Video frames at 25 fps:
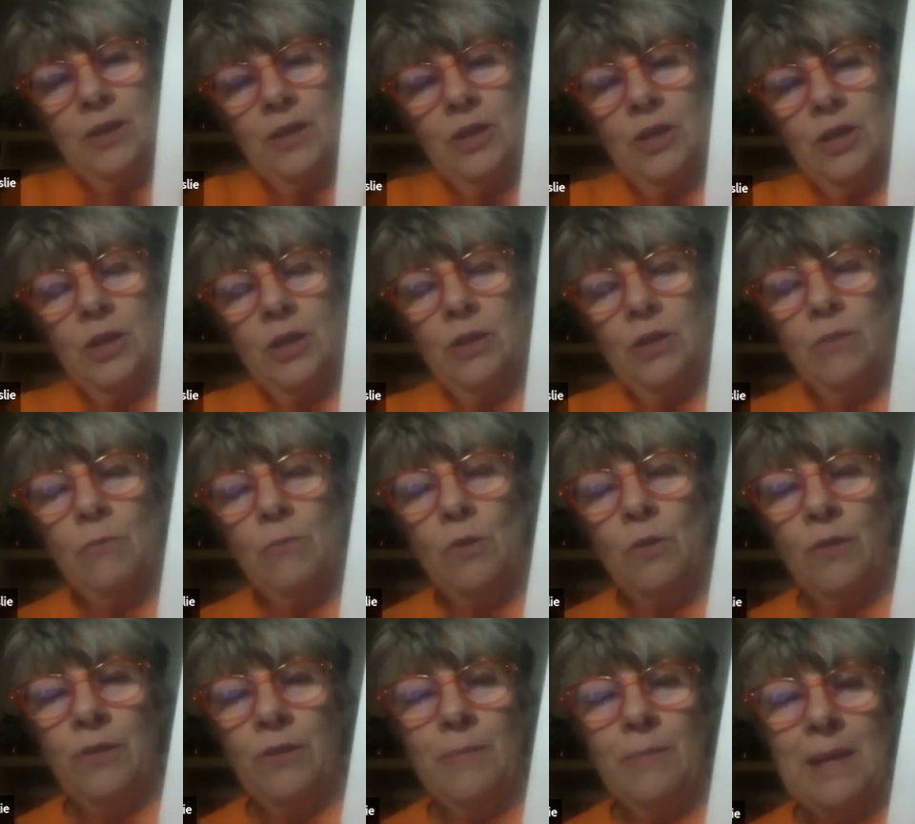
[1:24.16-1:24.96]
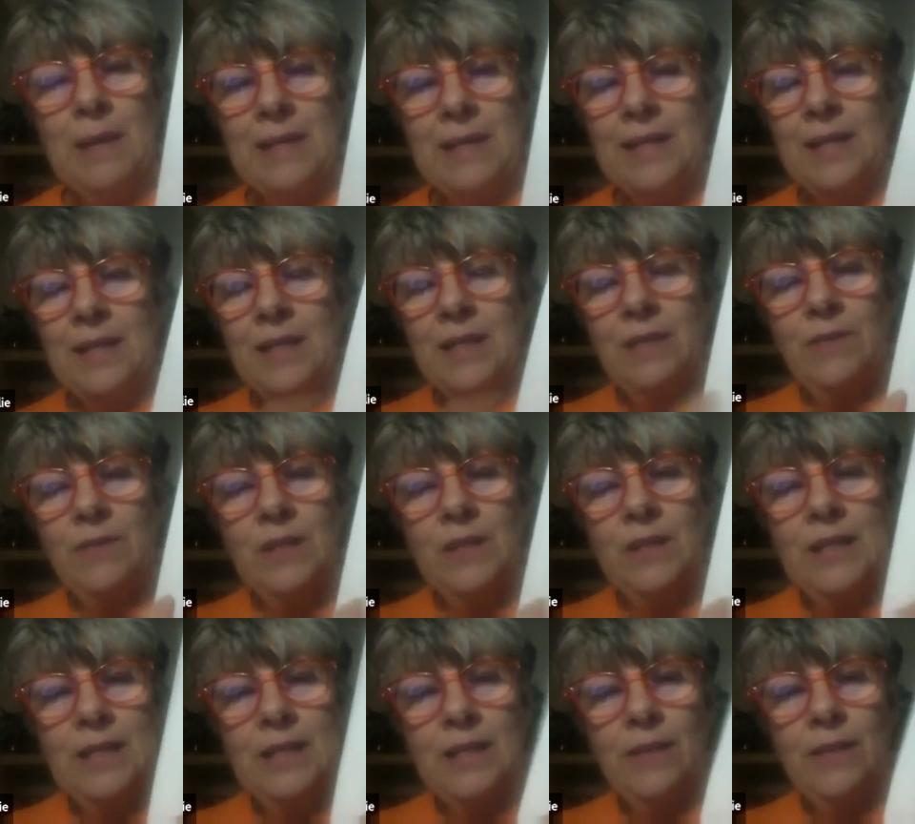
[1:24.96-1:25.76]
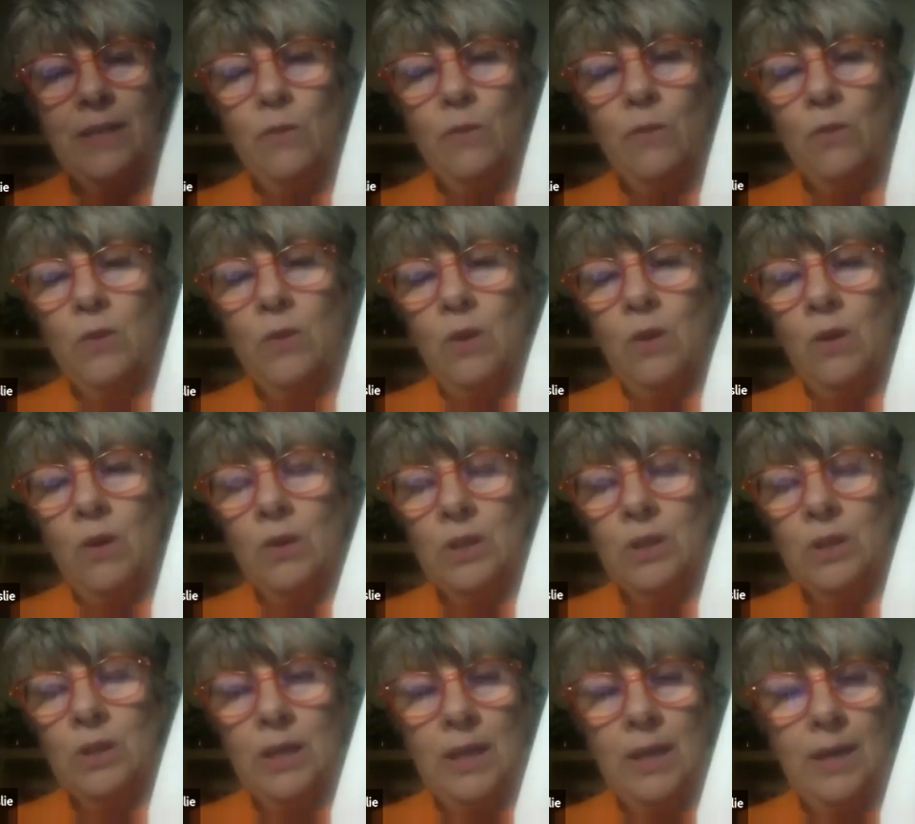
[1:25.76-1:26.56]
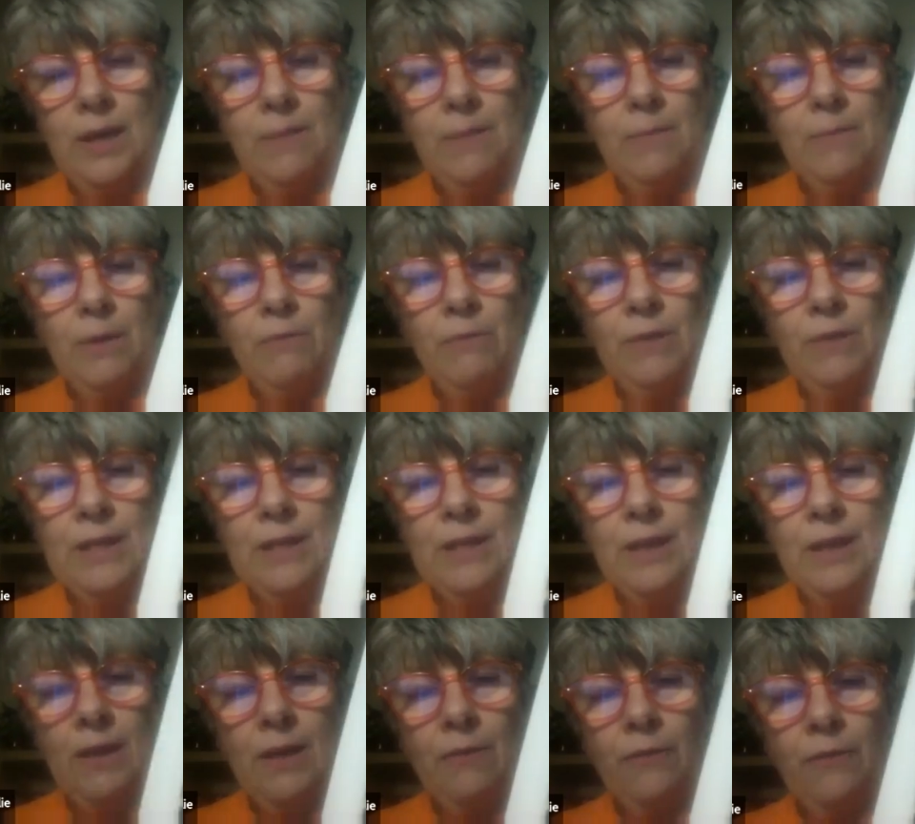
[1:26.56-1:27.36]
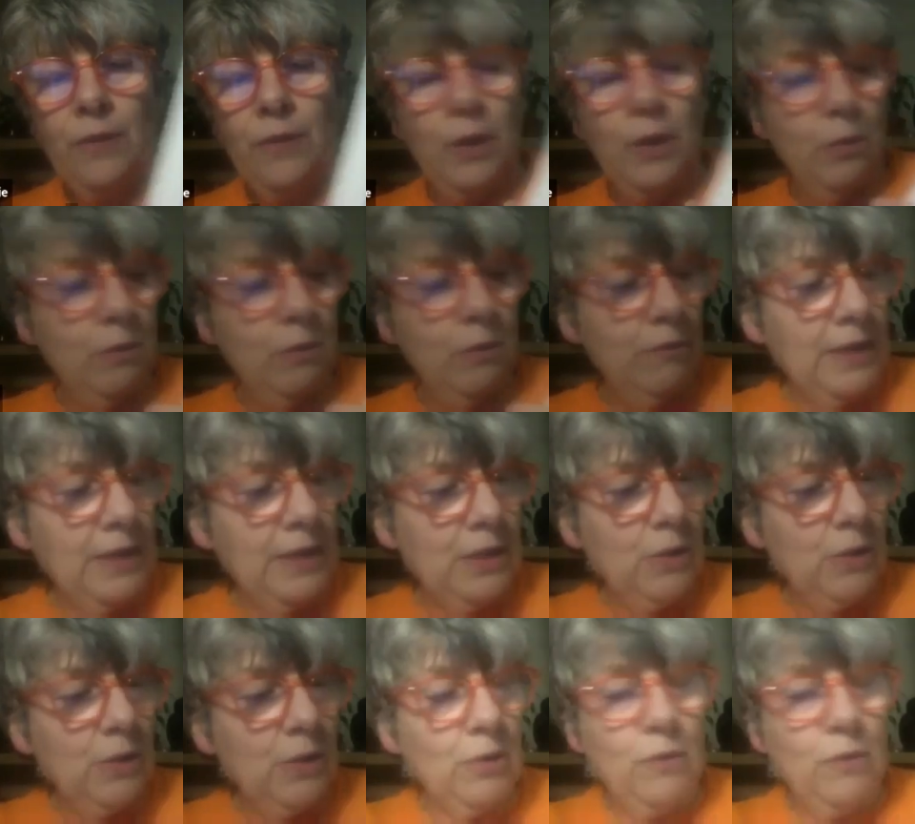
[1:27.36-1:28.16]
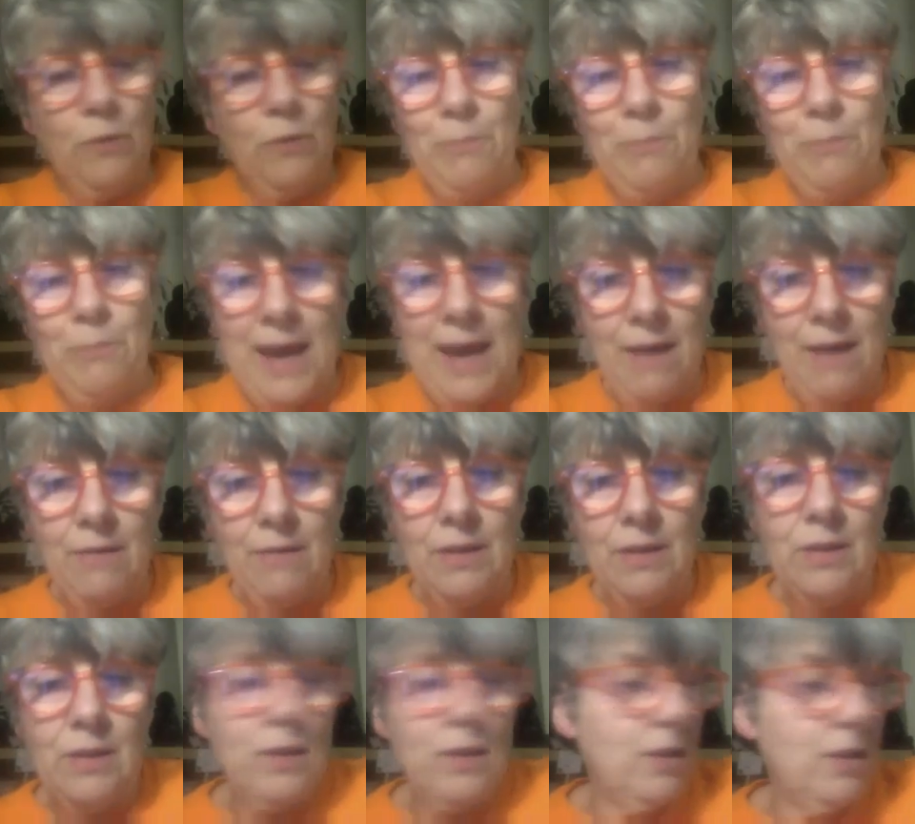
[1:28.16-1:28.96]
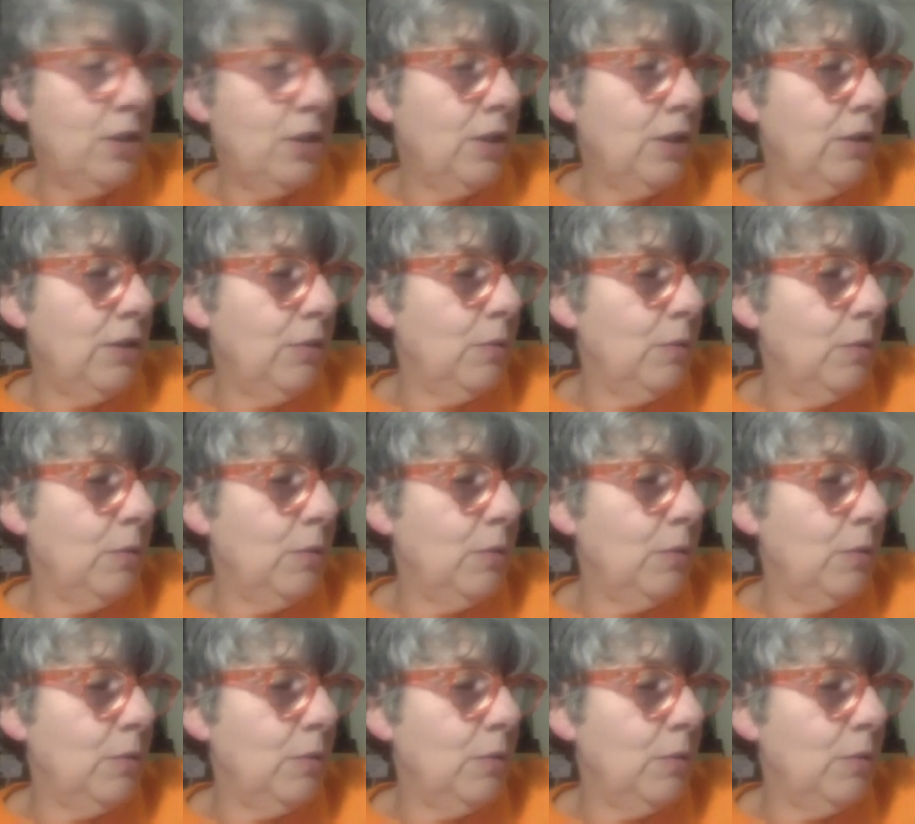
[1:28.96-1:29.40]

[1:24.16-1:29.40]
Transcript: do more of the maths activities. They've all got a follow-up resource for parents to